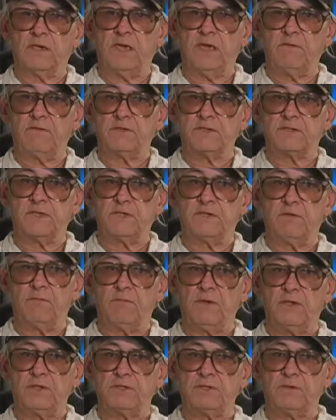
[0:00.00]
gave us a
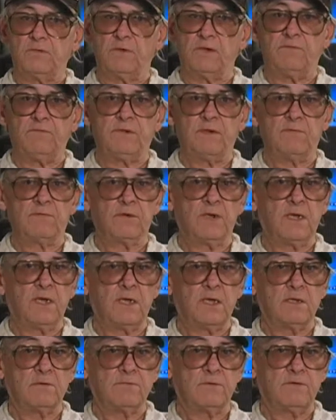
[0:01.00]
dimension we've never
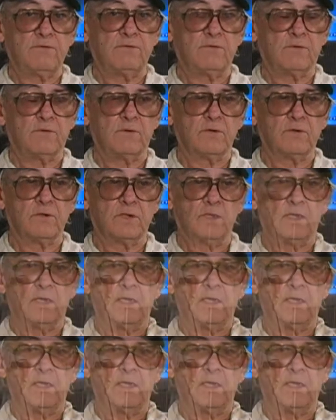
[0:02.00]
had before.